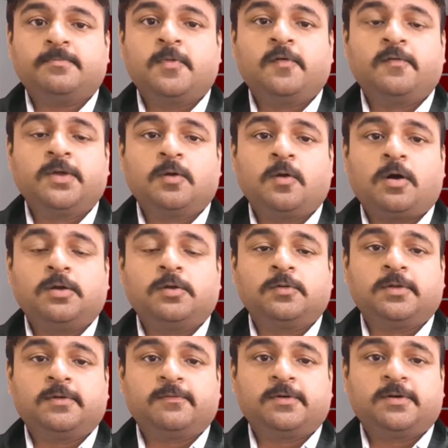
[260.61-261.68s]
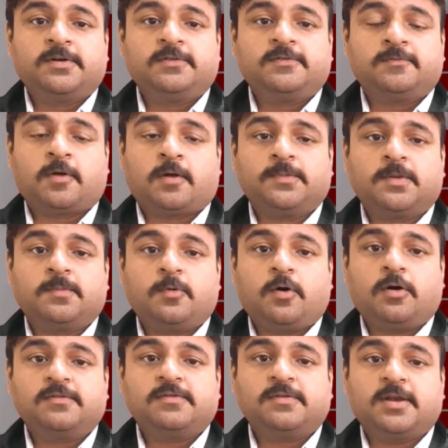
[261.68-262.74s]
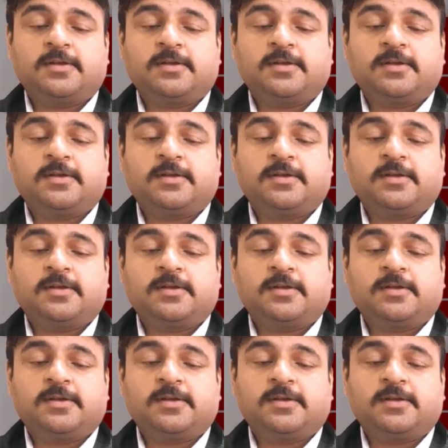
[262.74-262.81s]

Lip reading: Moving on to the words from the box,